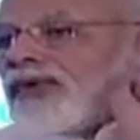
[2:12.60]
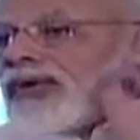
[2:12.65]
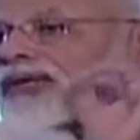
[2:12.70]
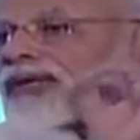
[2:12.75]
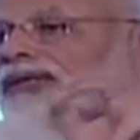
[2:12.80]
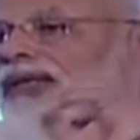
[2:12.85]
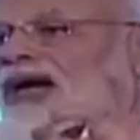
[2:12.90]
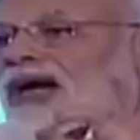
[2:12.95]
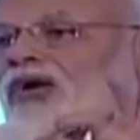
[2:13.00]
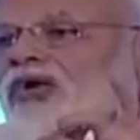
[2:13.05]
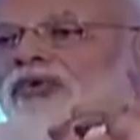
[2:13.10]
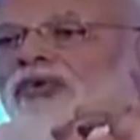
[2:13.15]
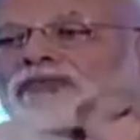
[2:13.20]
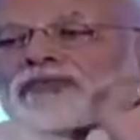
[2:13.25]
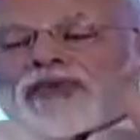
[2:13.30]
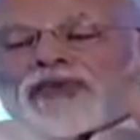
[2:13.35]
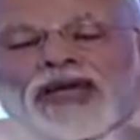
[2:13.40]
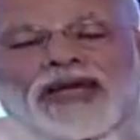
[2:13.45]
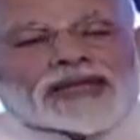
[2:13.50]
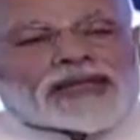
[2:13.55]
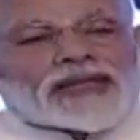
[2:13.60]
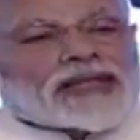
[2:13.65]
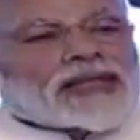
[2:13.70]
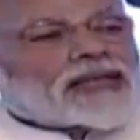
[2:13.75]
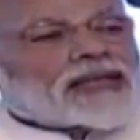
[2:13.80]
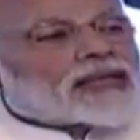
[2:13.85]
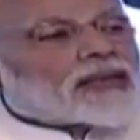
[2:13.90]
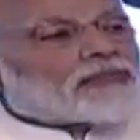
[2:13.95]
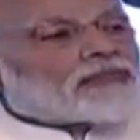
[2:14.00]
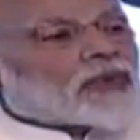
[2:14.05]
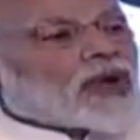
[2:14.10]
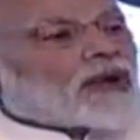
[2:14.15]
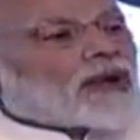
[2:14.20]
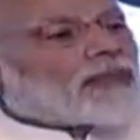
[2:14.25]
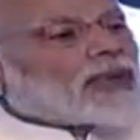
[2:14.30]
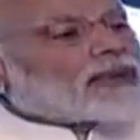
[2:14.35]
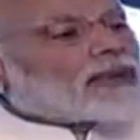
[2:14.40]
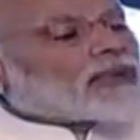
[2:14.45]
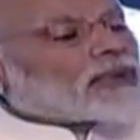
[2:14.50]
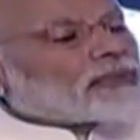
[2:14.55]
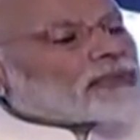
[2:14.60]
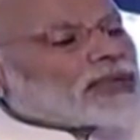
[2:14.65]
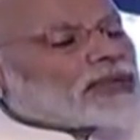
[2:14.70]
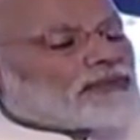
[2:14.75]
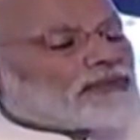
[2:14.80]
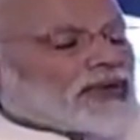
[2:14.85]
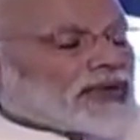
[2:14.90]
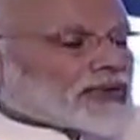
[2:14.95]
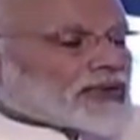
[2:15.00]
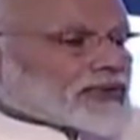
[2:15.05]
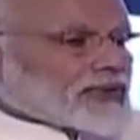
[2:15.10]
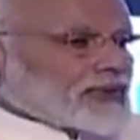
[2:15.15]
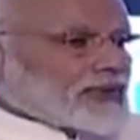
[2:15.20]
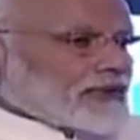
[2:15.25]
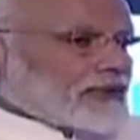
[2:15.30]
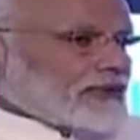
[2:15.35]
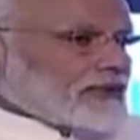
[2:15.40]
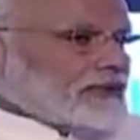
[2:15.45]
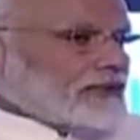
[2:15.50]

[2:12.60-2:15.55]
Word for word: without facing the problem of inflation.